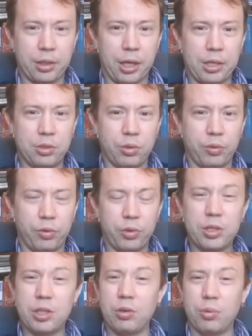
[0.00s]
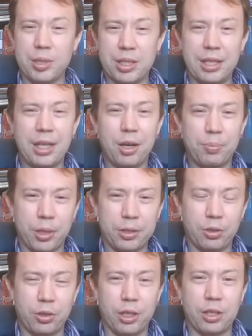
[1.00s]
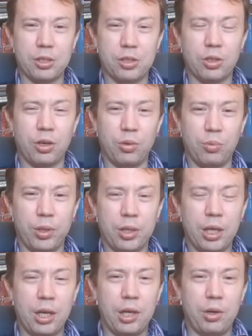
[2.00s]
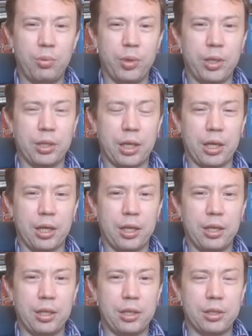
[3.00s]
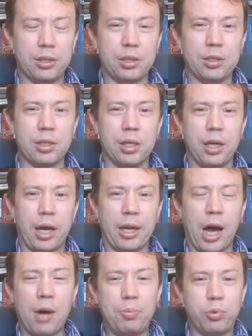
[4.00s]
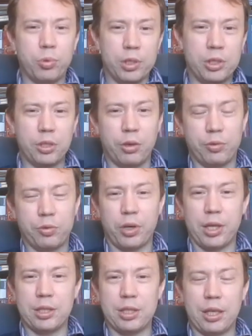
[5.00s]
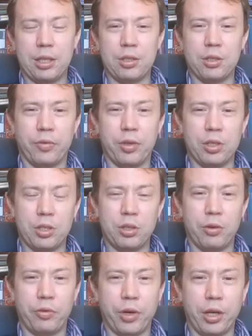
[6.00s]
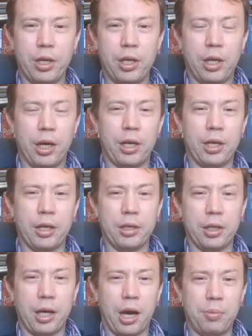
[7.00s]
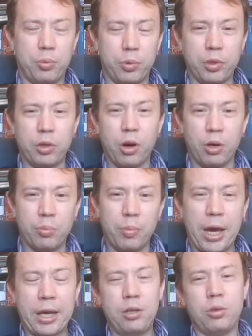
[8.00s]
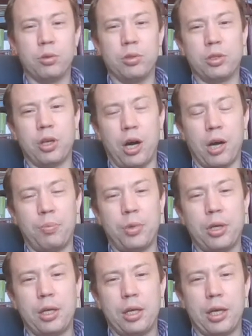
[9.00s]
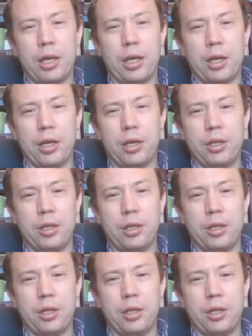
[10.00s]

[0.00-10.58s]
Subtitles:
sort of Christian, almost a Neoplatonic concern with an upward self-transcendence of the self, upward God-manhood type, early